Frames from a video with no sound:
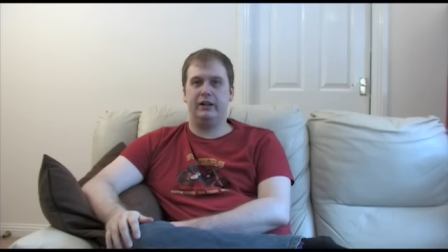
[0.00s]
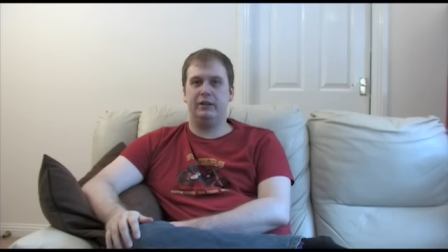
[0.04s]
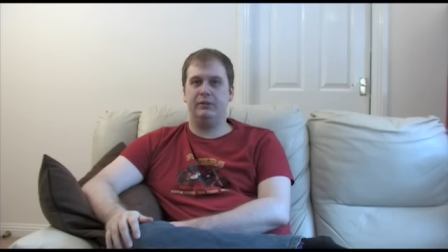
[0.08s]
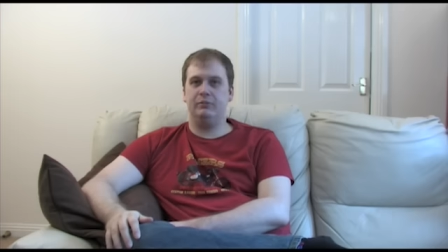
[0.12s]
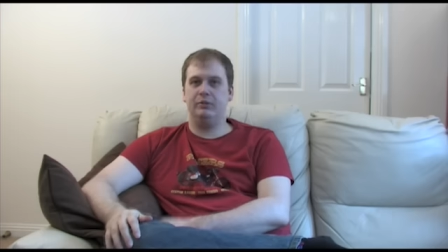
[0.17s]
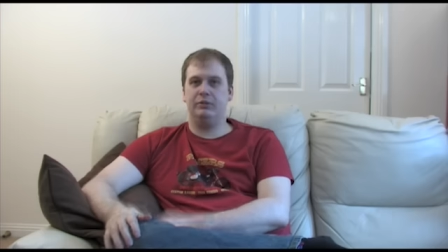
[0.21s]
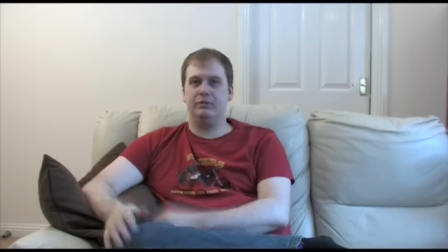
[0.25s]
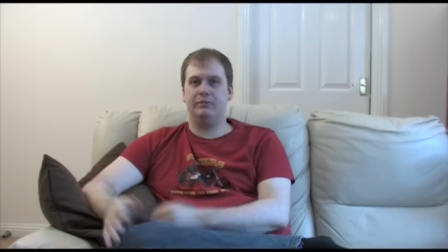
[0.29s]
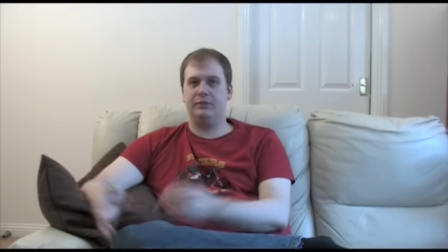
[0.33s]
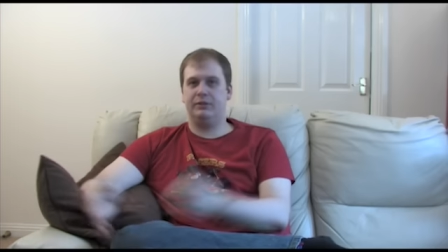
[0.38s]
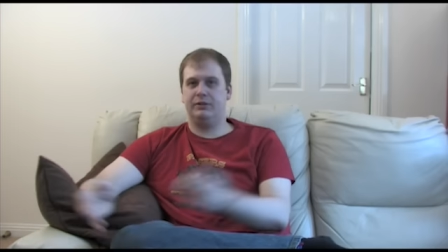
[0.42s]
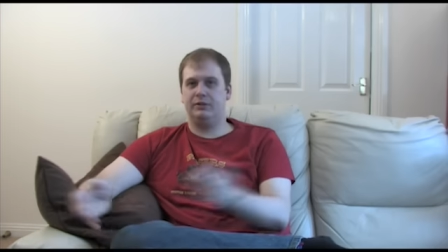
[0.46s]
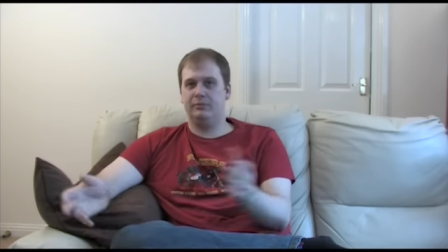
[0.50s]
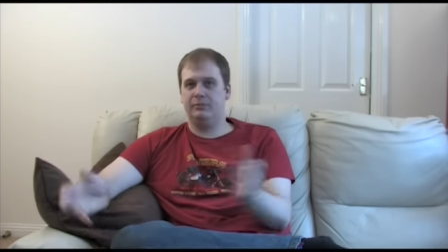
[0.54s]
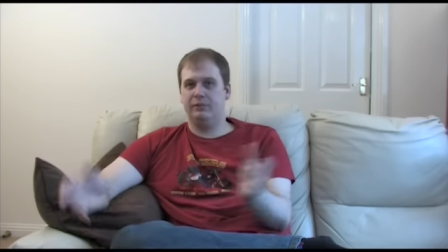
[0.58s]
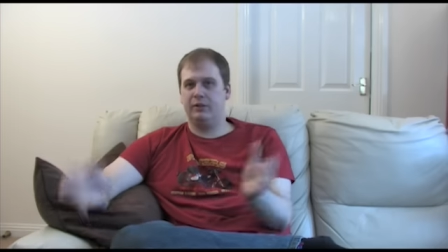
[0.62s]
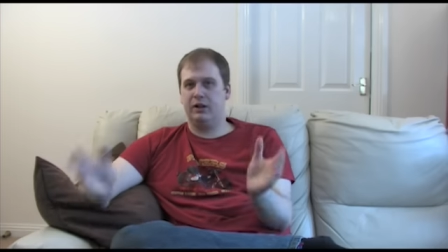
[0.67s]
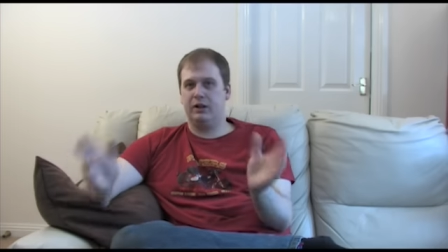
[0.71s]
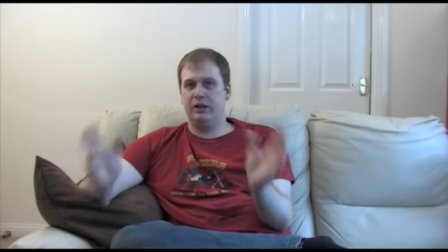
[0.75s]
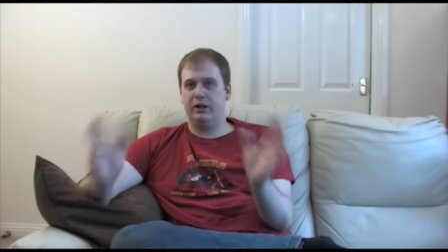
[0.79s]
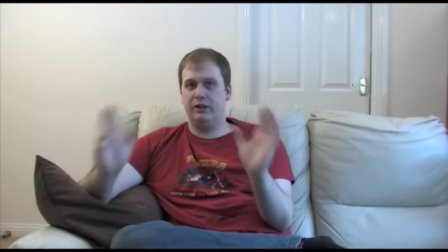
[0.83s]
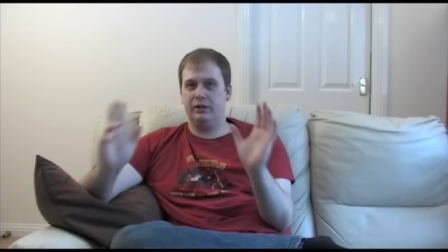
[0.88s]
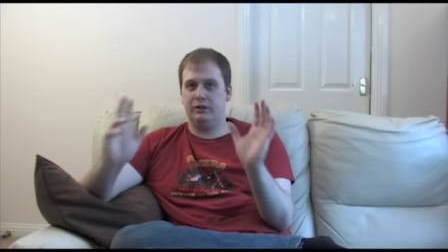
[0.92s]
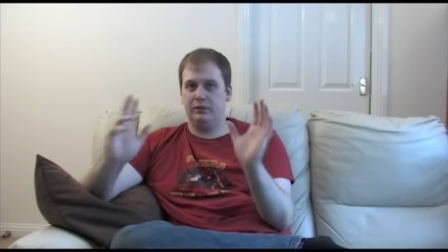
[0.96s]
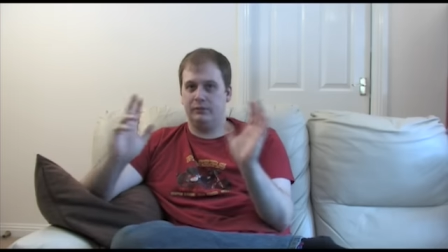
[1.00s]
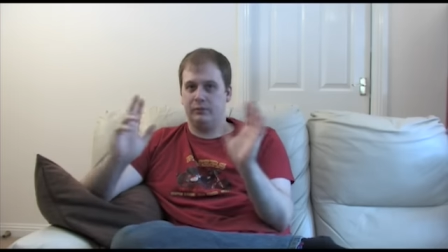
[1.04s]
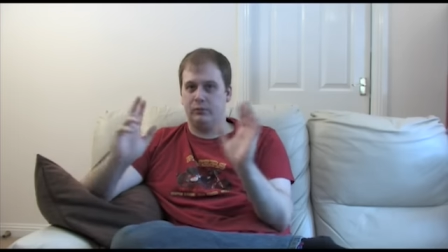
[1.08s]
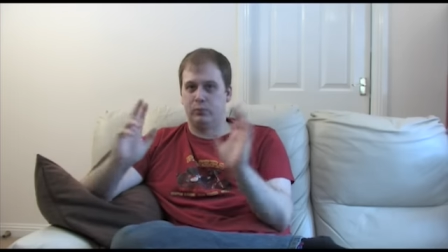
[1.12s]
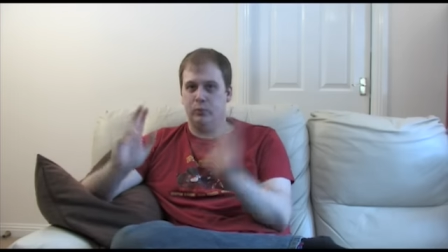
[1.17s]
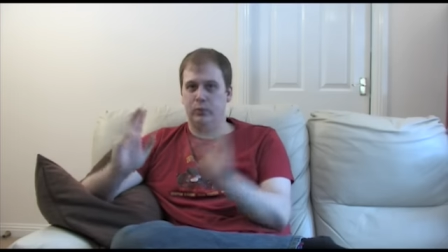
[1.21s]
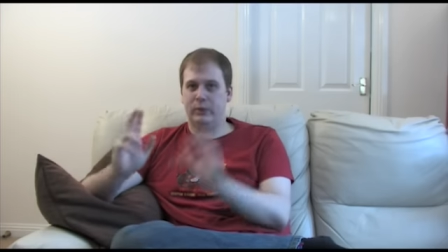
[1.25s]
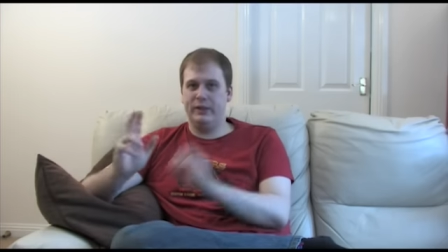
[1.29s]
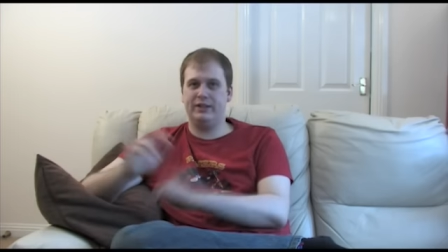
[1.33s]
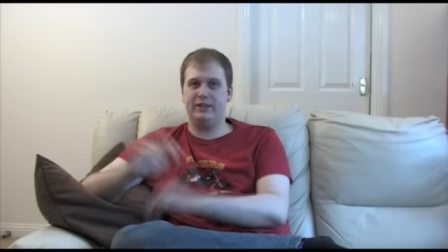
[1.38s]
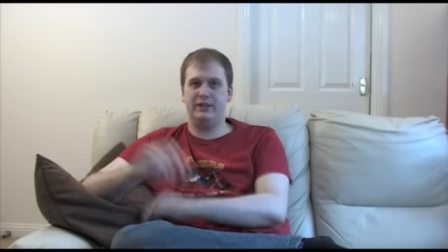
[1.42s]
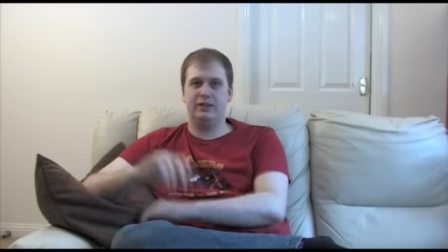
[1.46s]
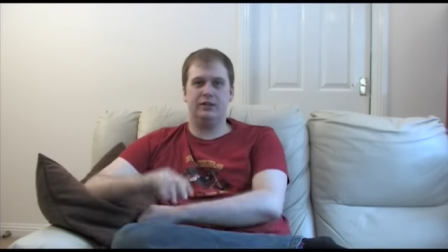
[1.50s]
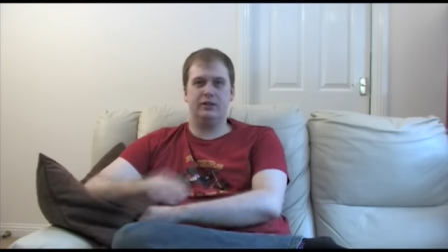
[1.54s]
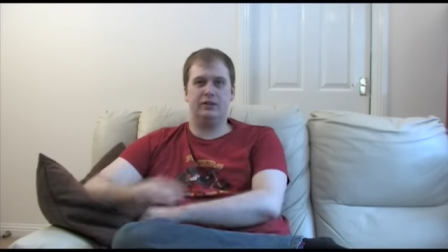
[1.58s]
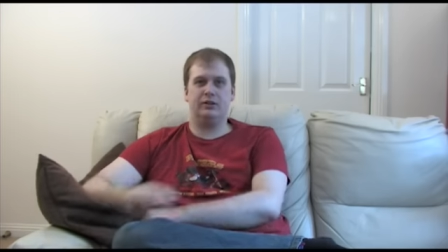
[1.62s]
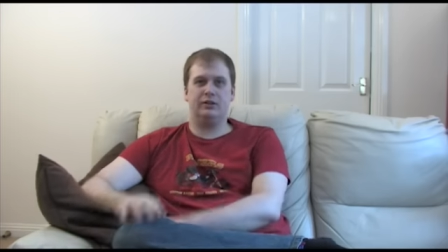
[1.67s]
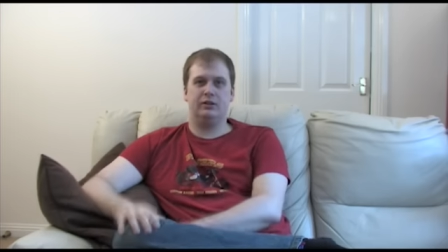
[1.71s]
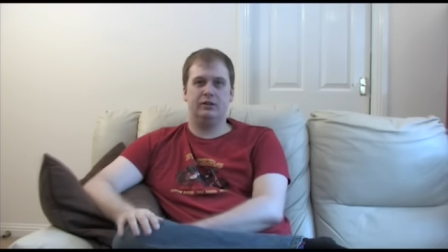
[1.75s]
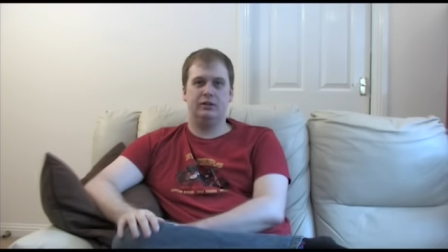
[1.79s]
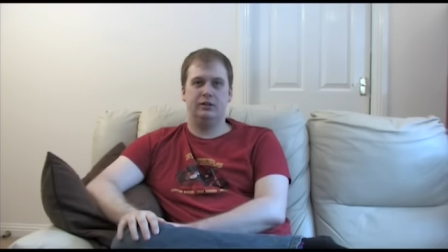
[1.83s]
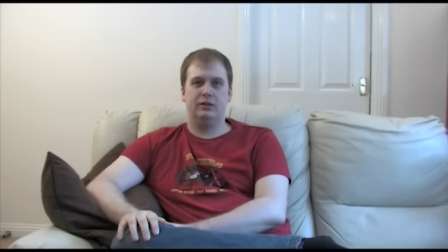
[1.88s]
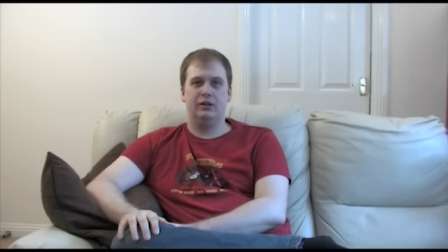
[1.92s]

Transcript: You must be some kind of wizard.